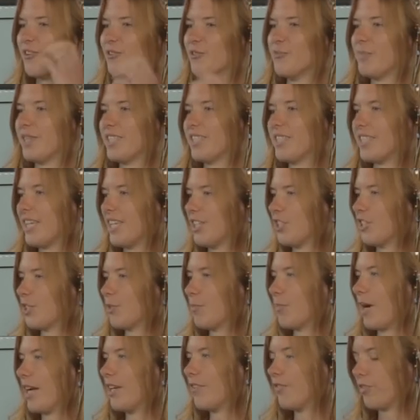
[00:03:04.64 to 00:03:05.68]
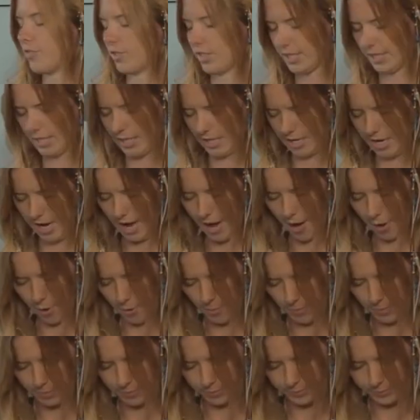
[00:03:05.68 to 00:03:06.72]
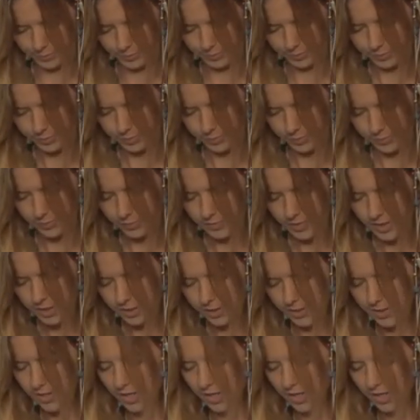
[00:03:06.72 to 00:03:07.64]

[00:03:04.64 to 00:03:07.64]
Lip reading: meditation and mindfulness can help. So